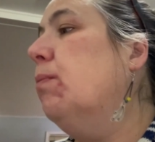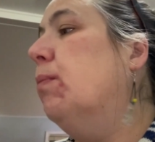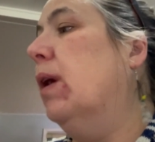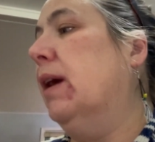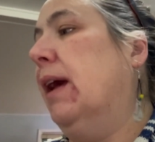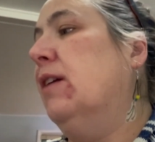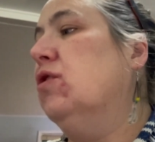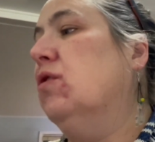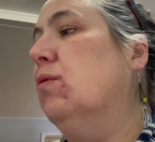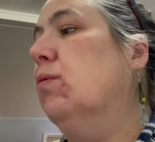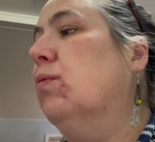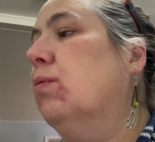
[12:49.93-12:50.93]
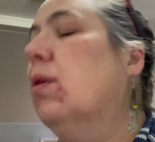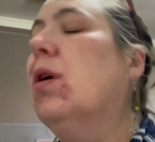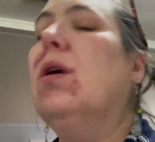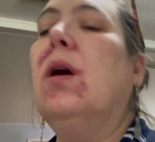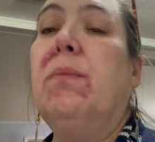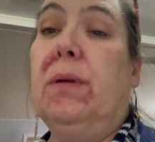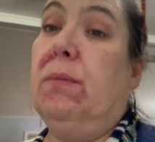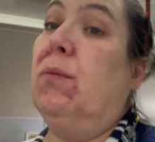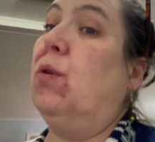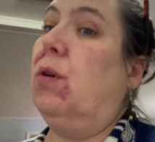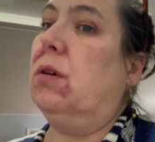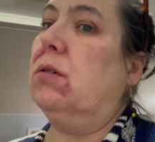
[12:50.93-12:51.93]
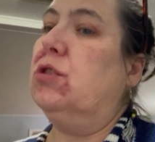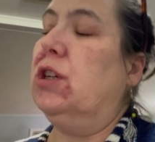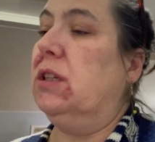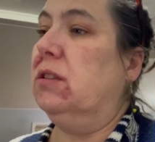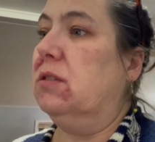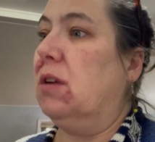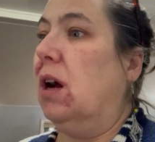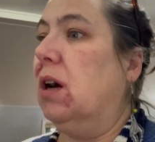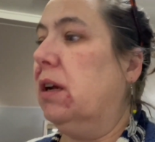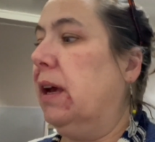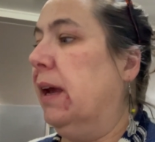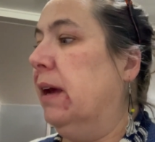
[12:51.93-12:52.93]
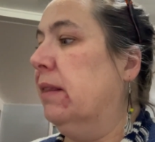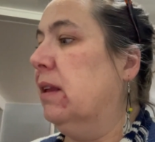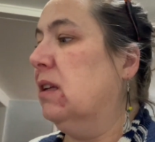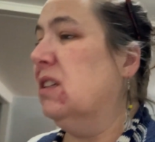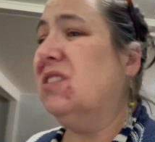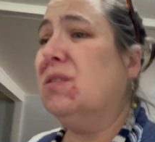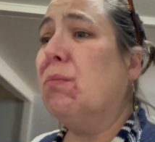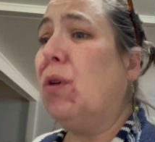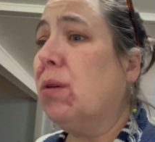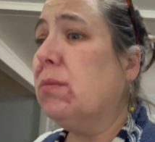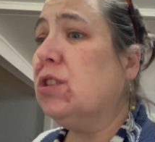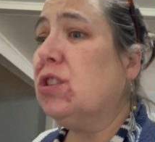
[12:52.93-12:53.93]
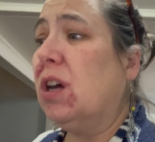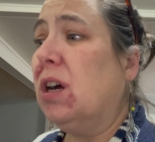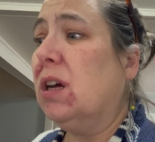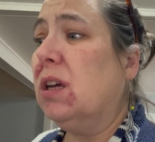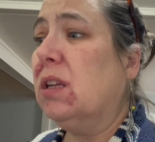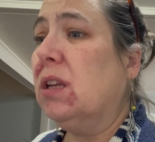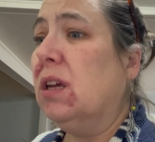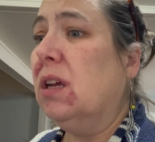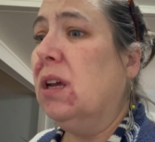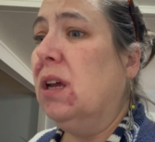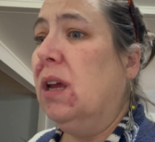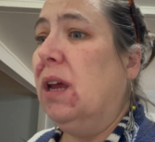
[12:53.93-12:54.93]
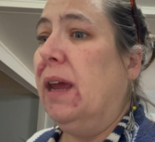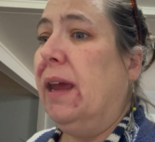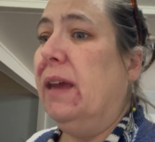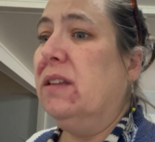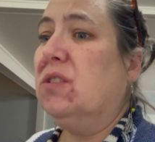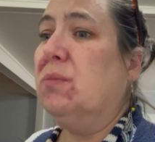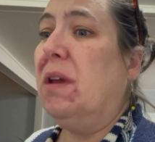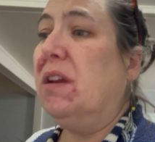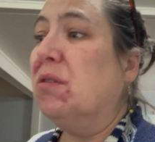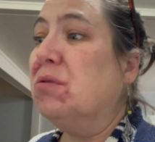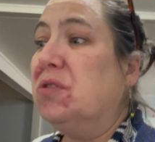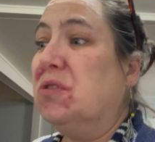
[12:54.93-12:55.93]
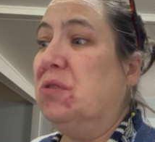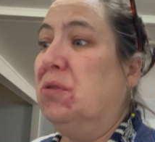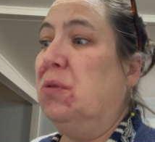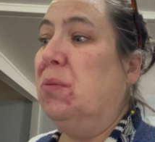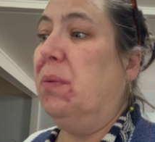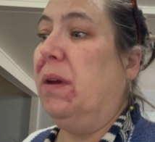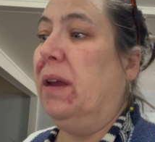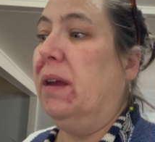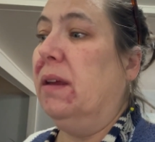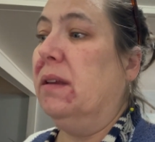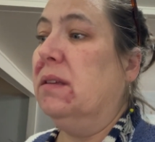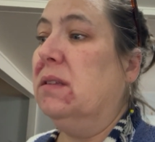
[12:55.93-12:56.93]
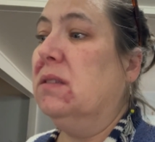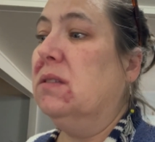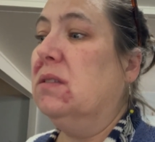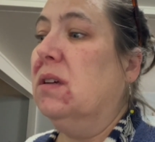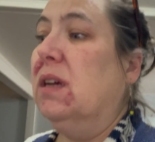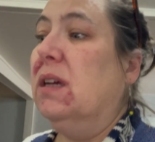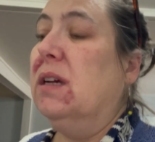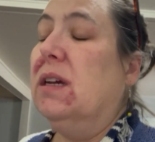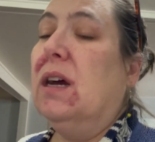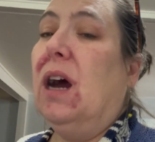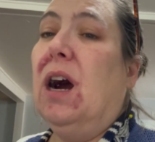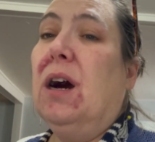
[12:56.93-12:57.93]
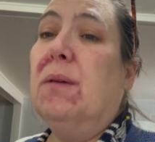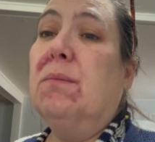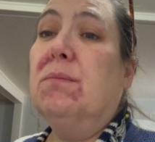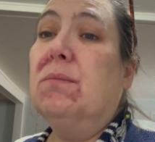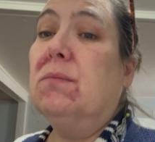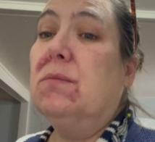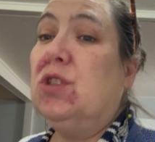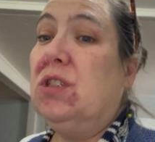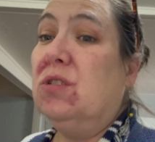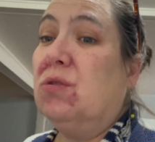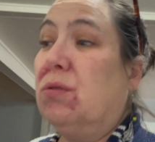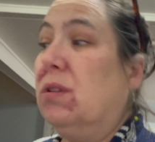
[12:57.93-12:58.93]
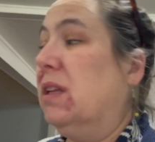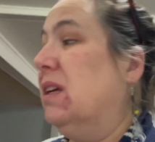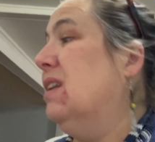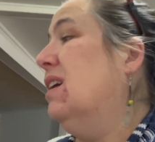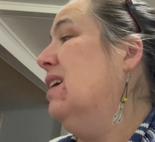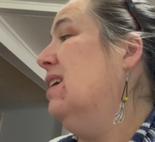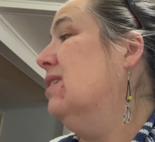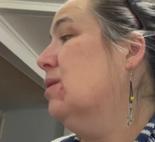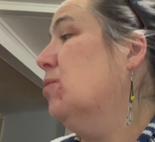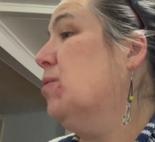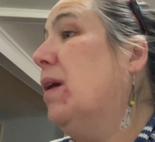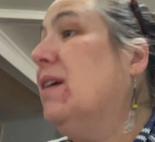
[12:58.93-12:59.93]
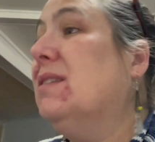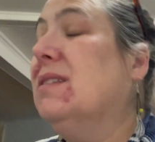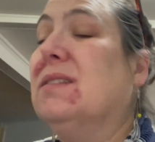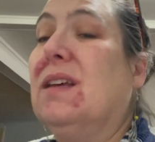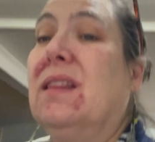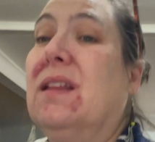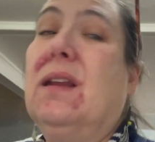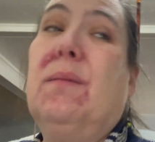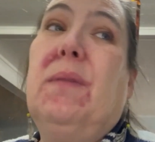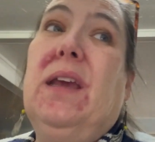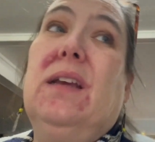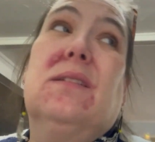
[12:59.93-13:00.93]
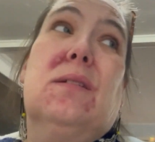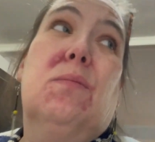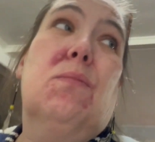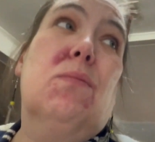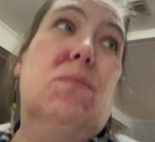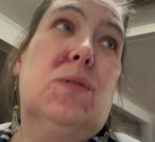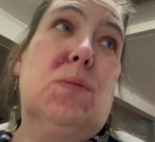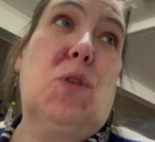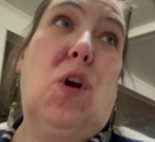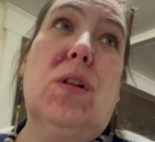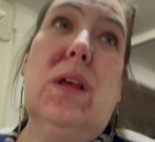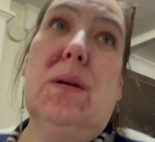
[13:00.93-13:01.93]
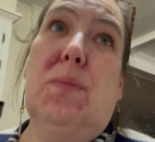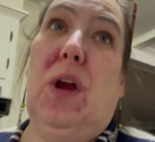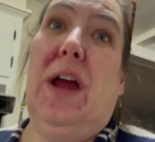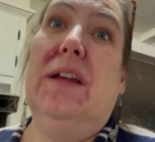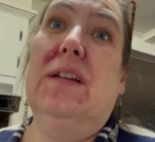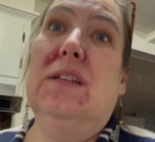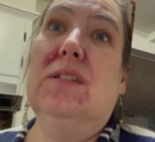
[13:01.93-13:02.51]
But I do a bit more chicken stock, and then it's some Parmesan and tomato soup and cheese tortellini and some spices, and then I make some garlic bread.